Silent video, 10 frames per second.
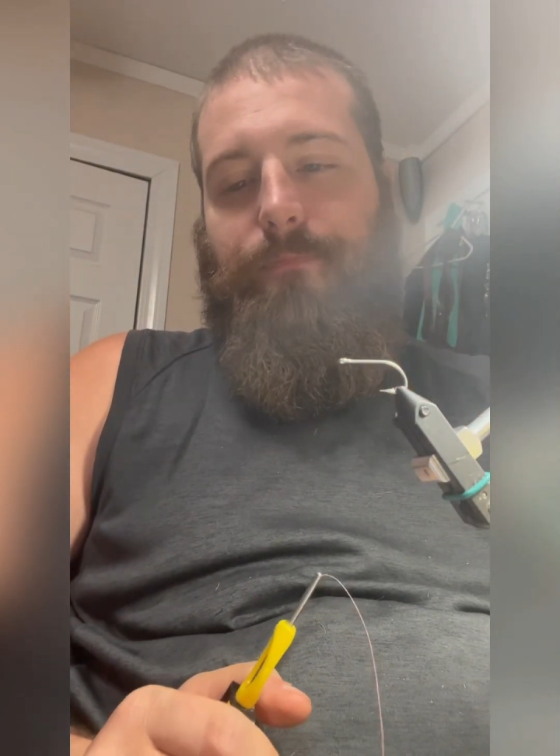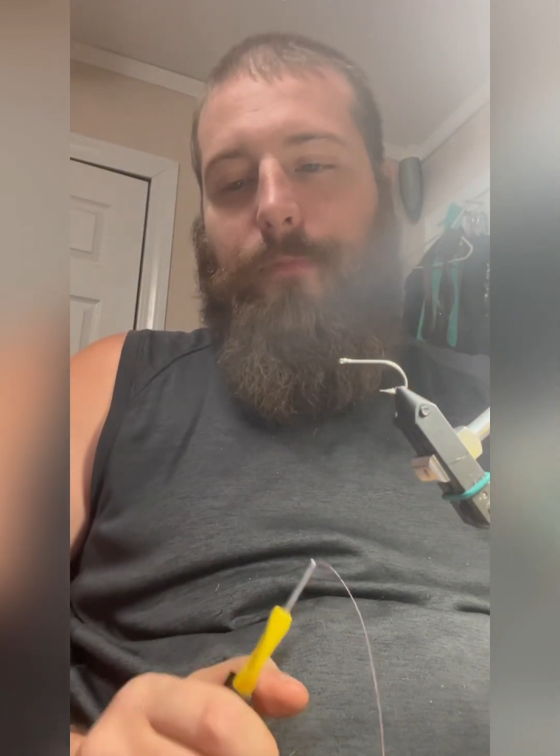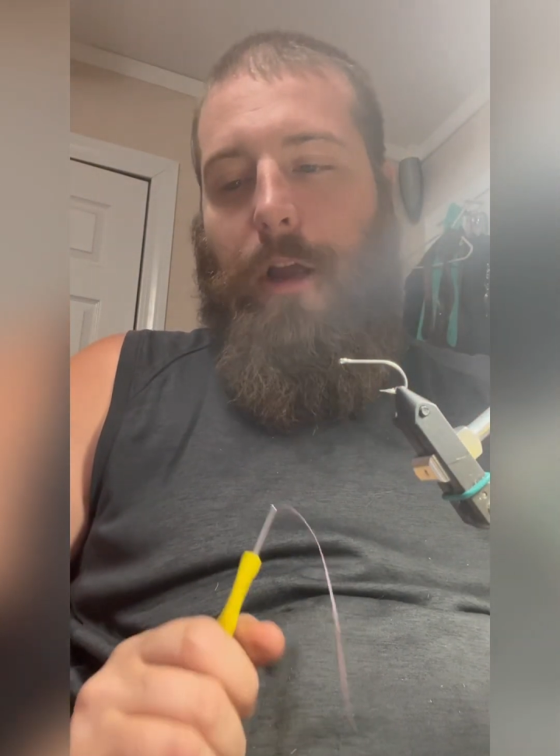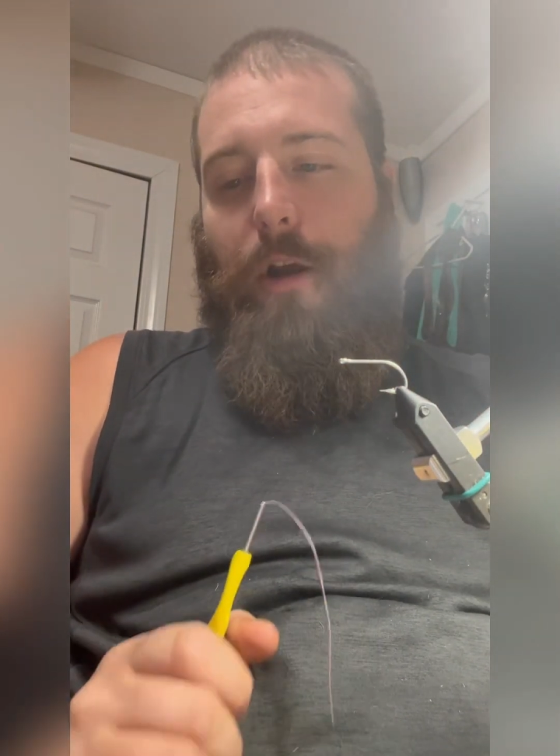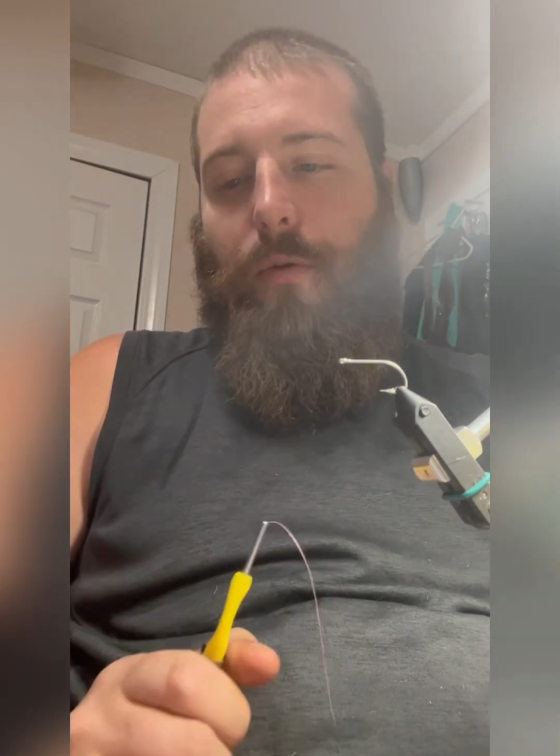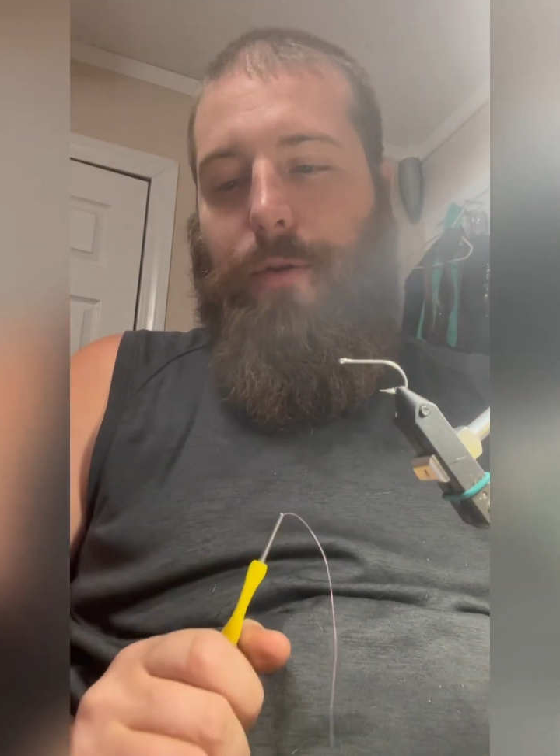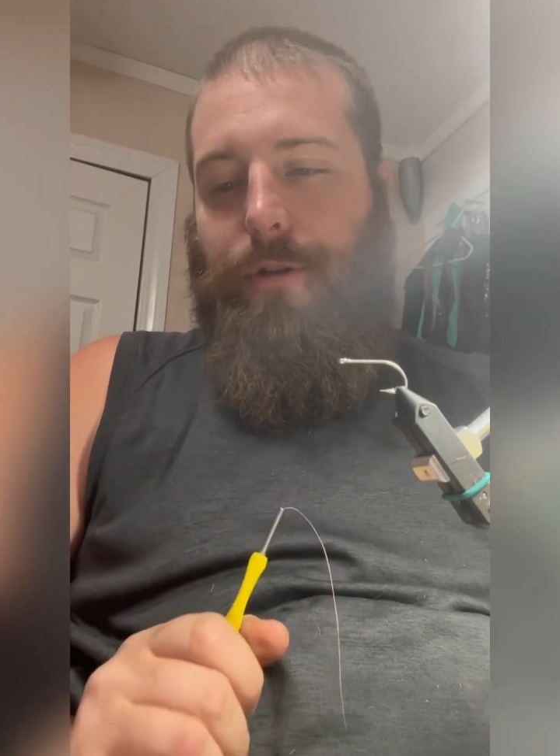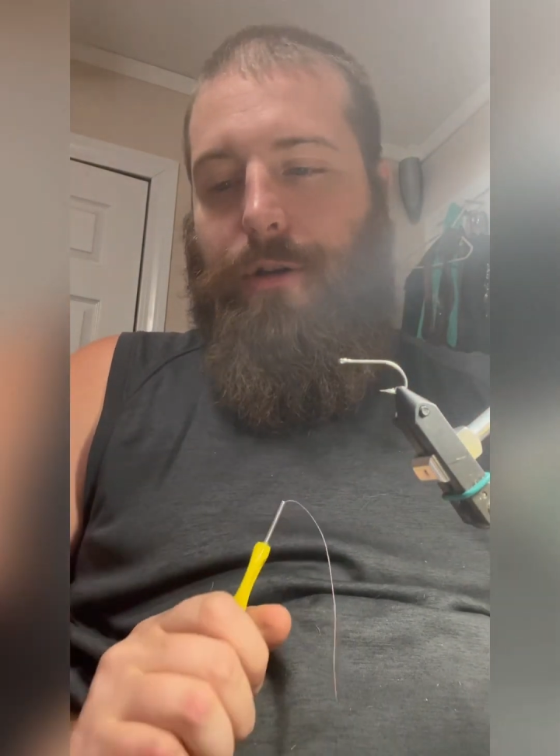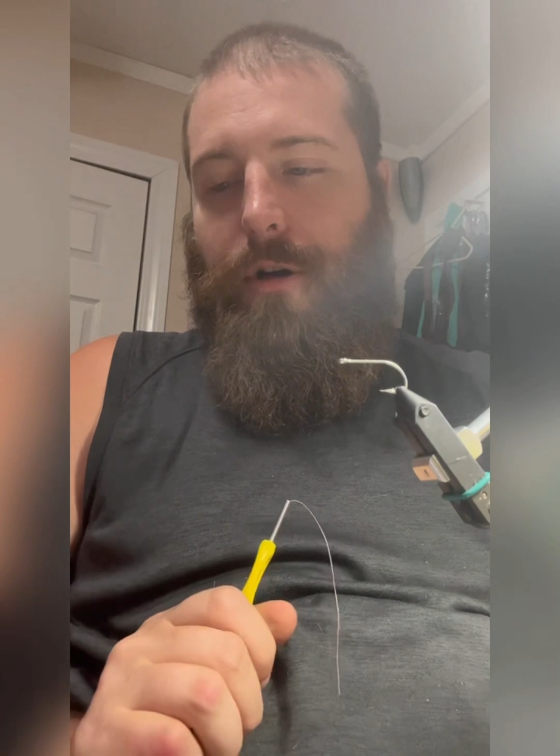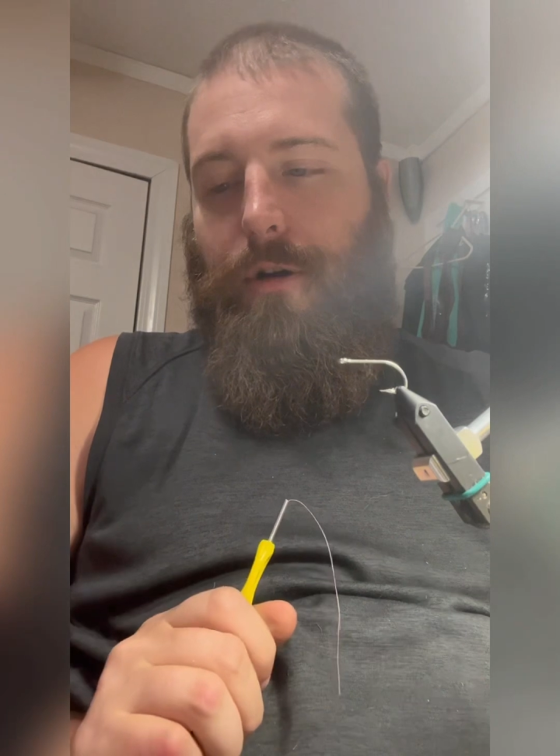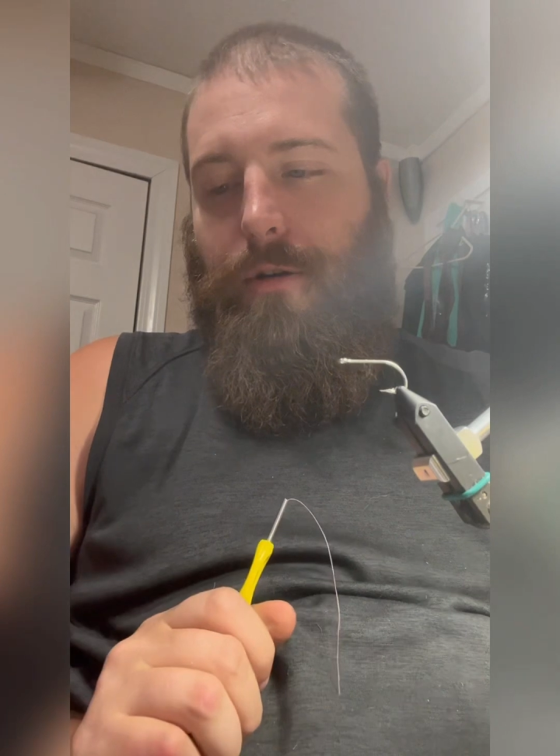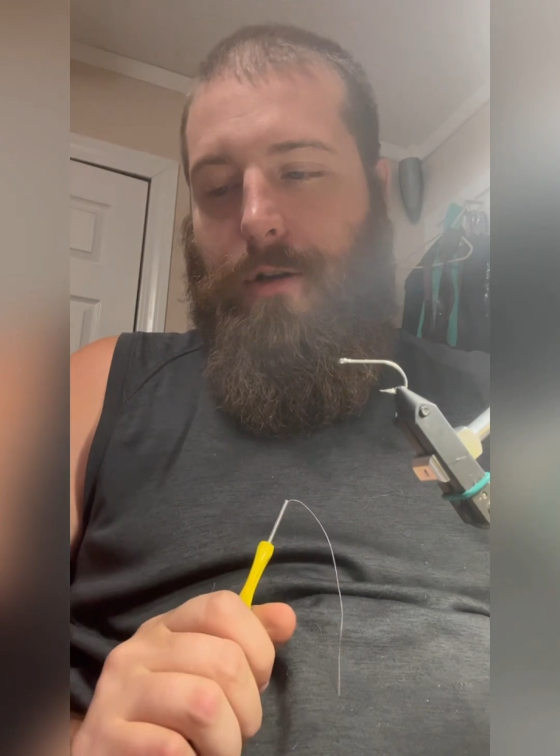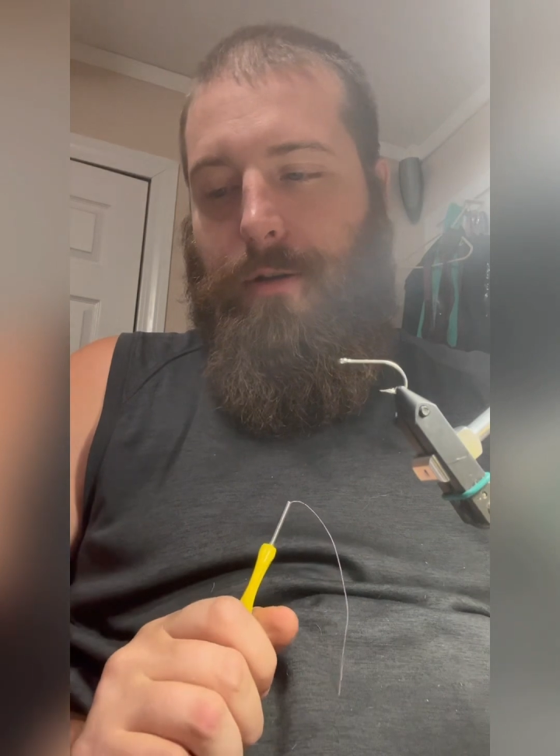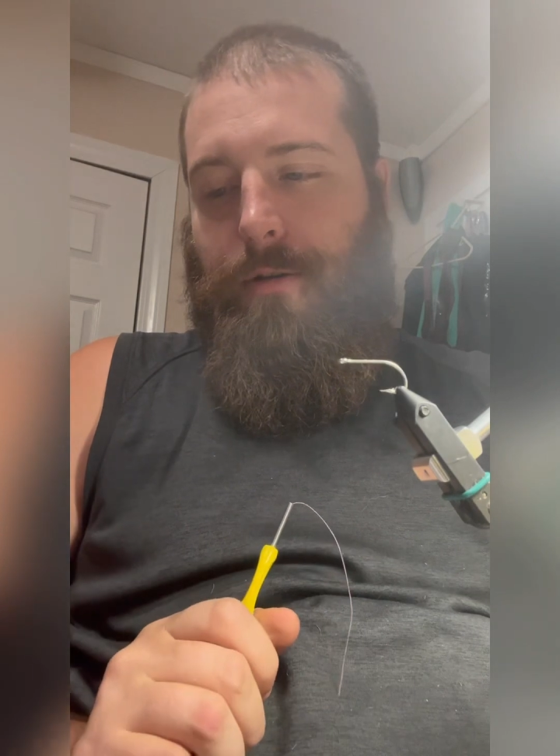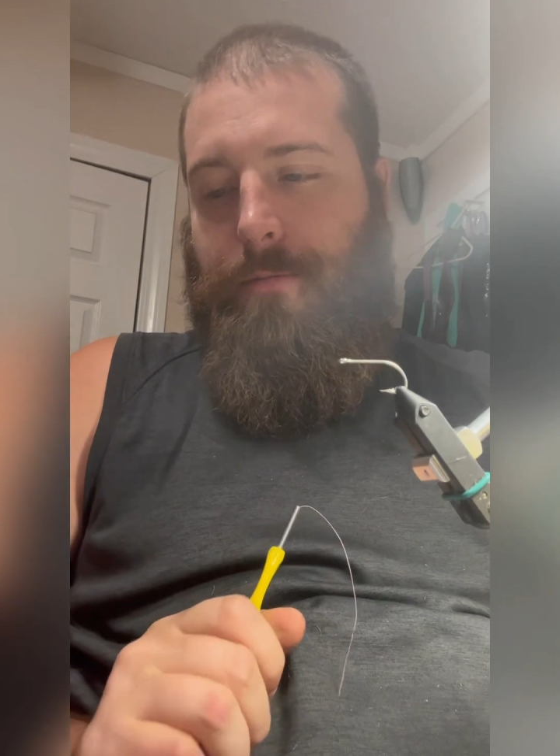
I always turned to